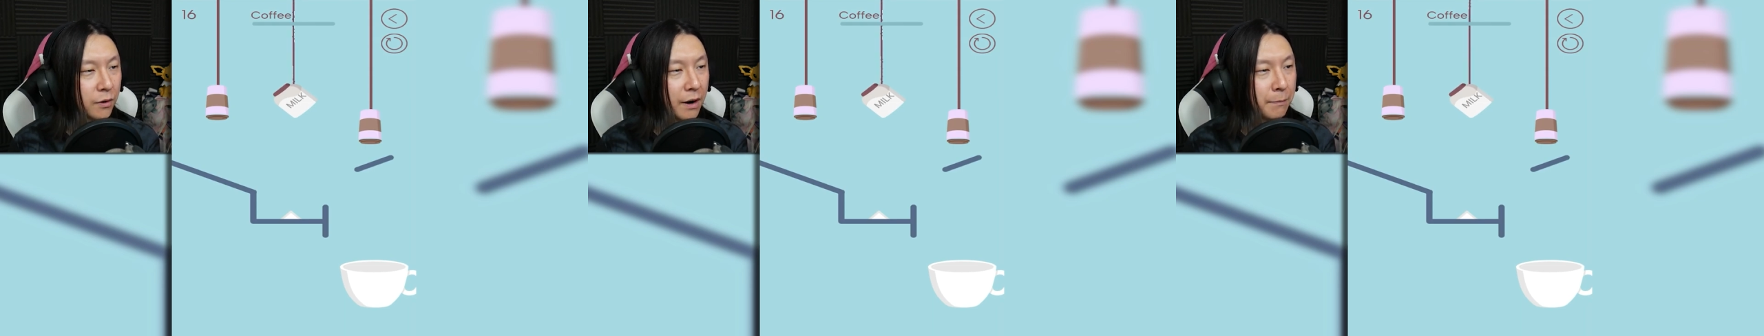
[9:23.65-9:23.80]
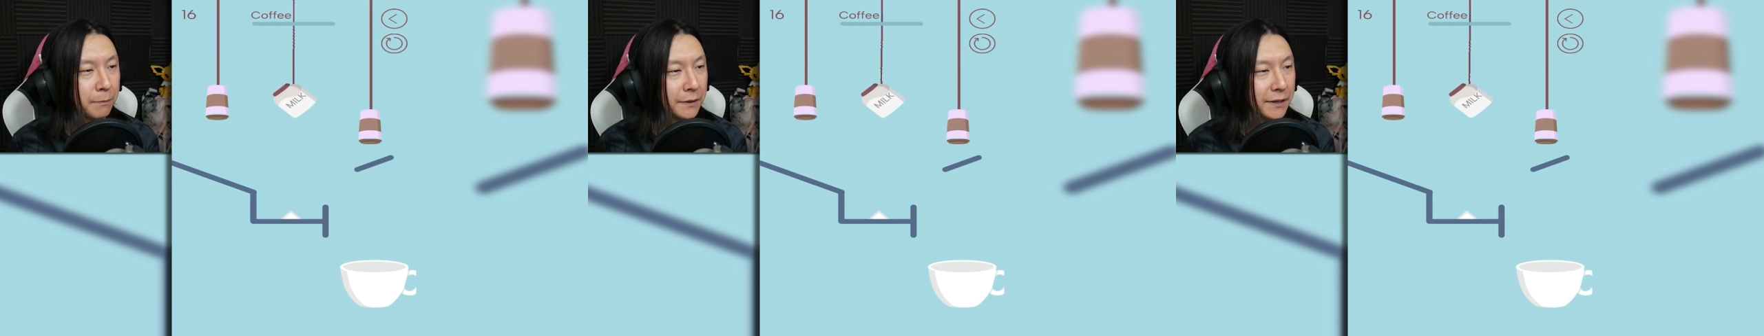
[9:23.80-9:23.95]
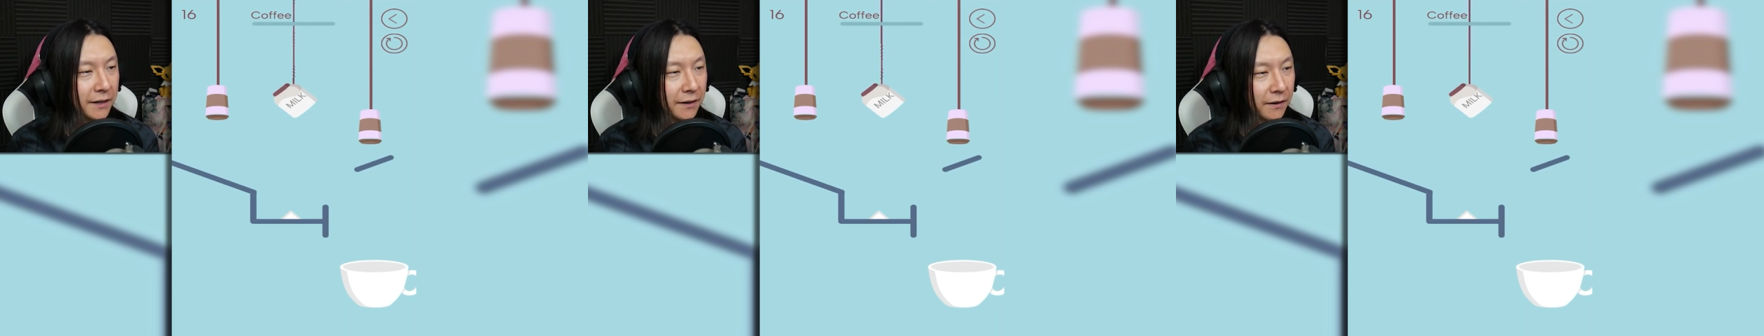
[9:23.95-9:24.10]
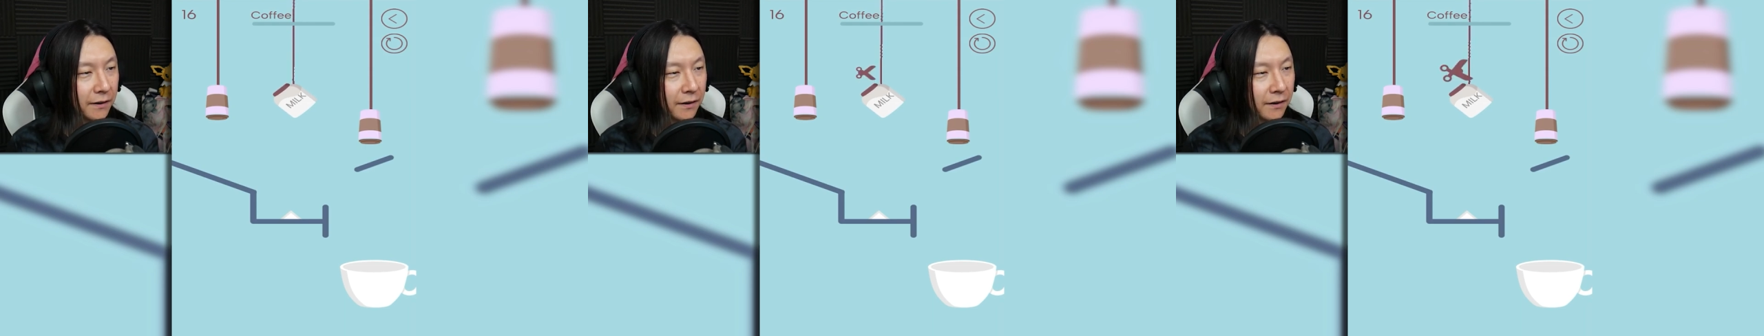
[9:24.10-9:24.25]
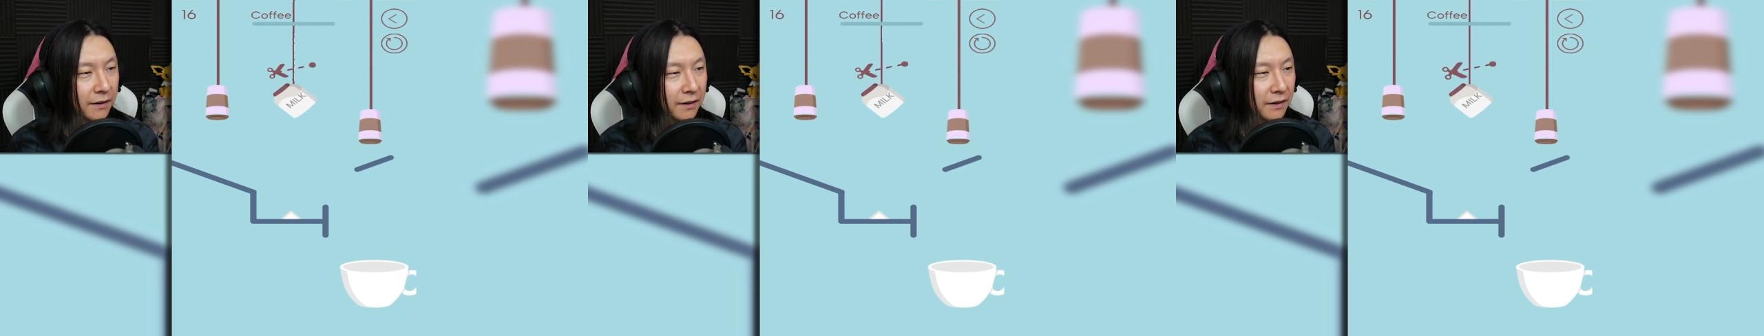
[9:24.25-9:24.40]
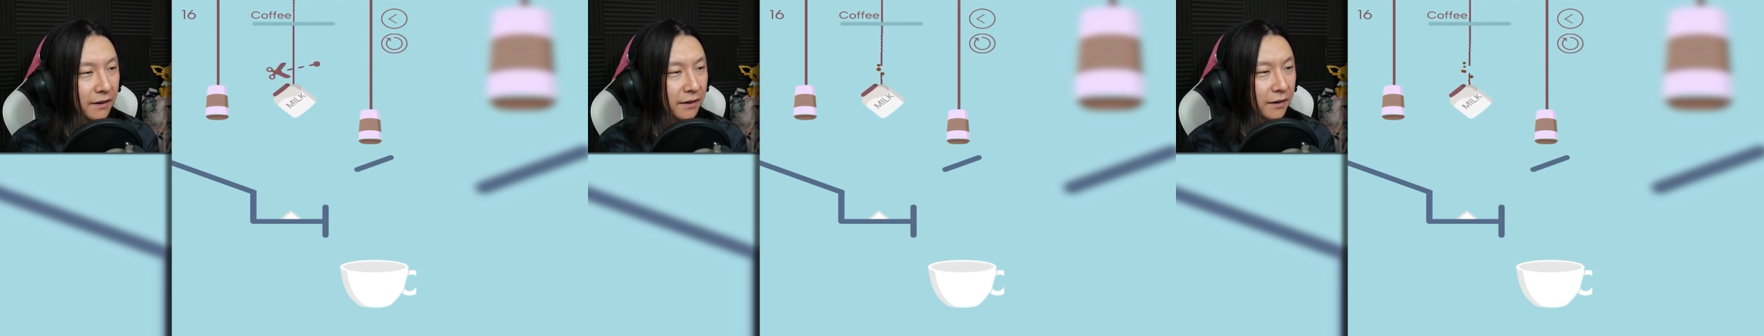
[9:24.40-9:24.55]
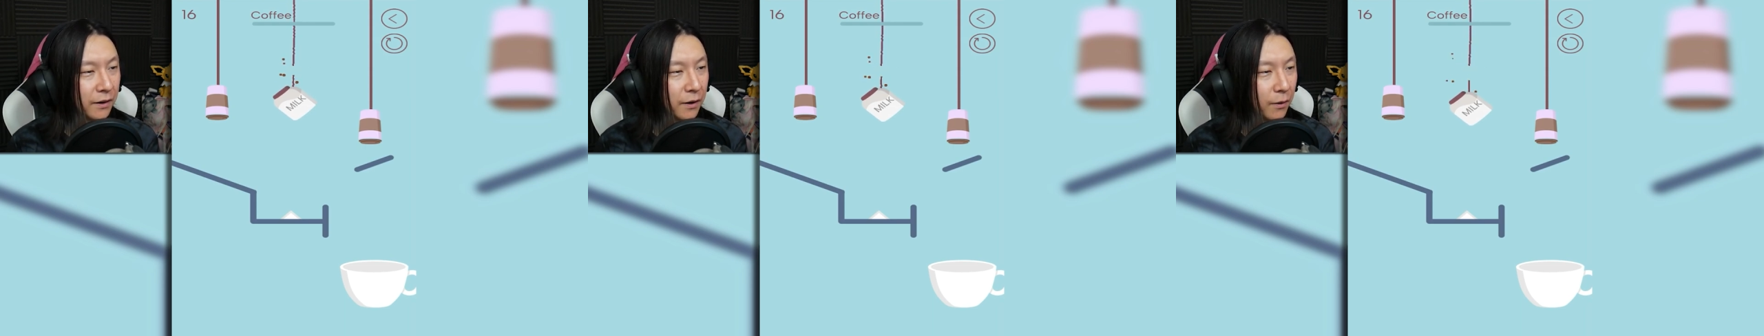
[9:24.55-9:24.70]
rep here
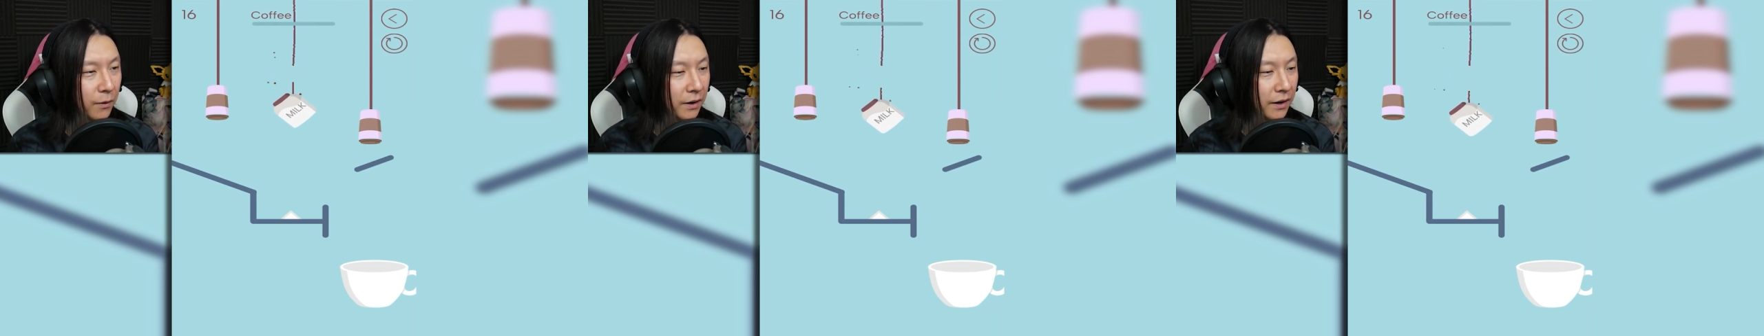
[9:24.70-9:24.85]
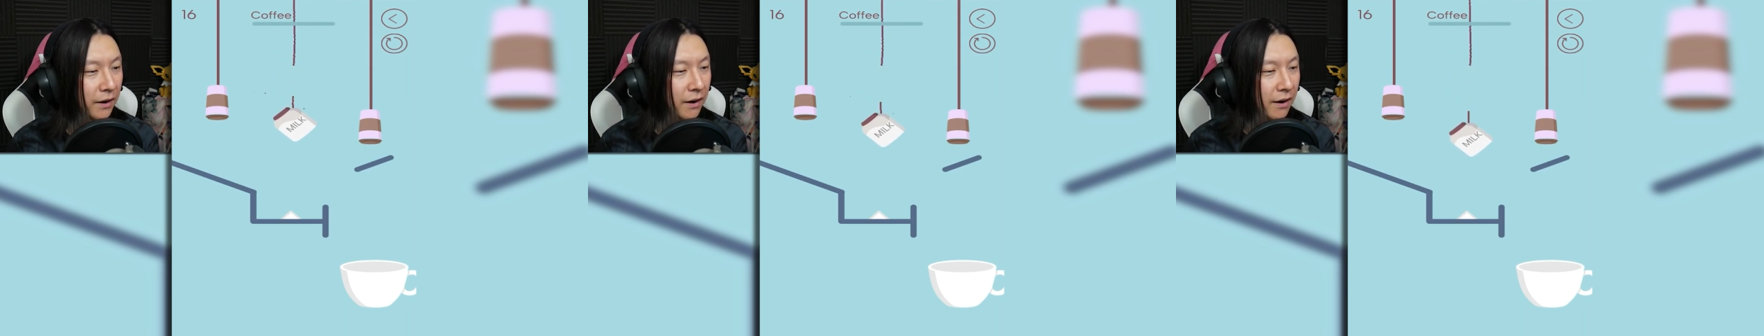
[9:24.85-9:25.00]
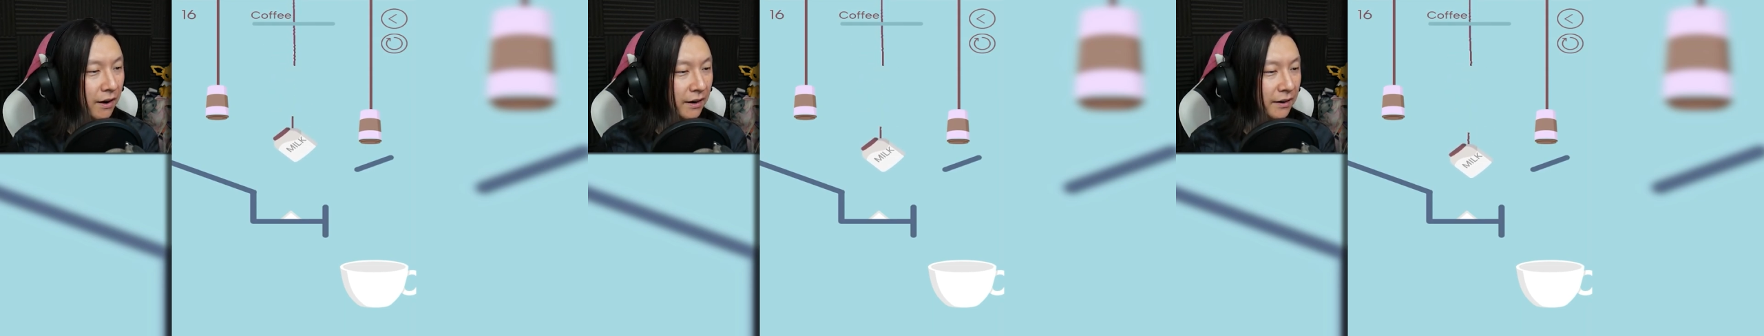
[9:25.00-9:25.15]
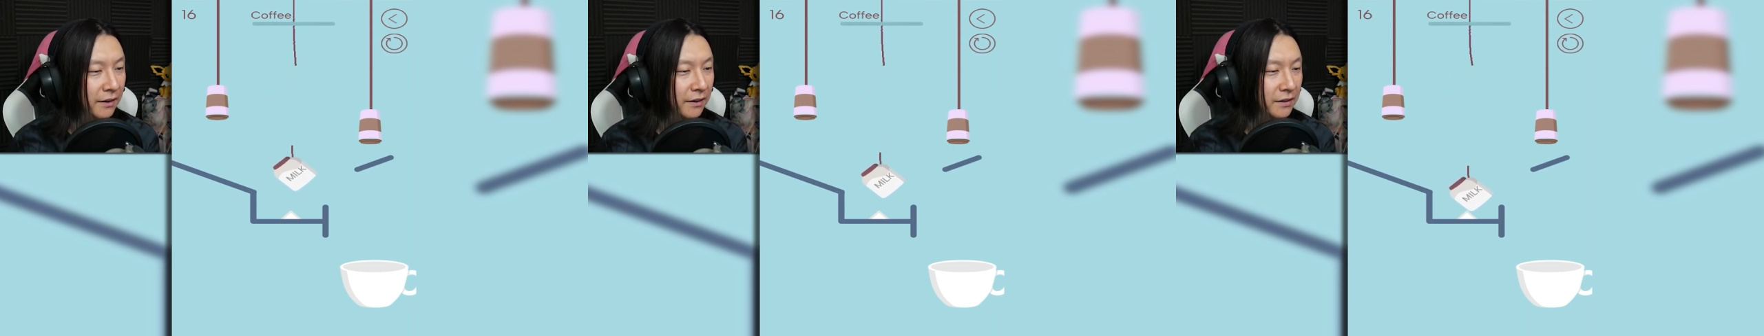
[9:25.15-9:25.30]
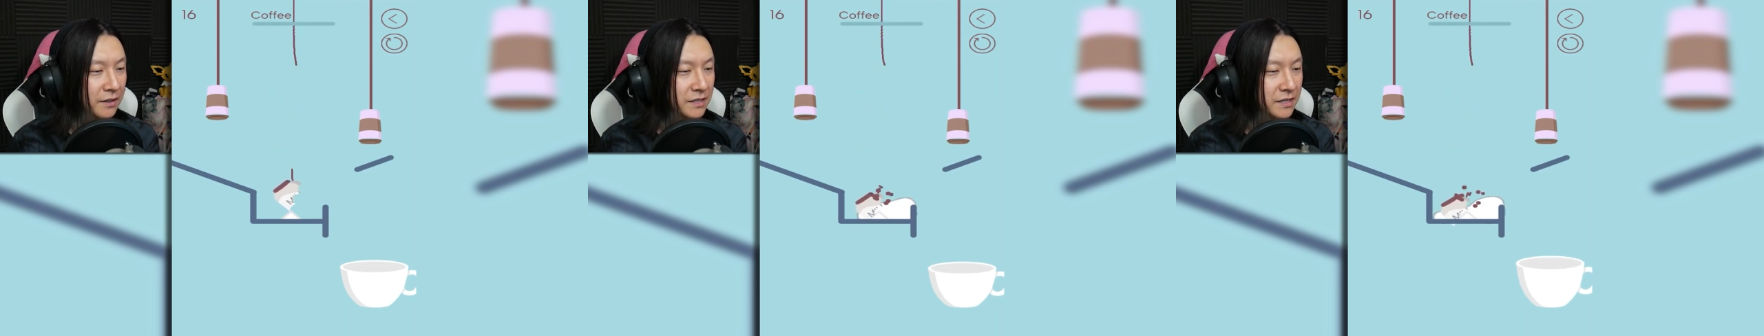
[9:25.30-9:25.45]
going on,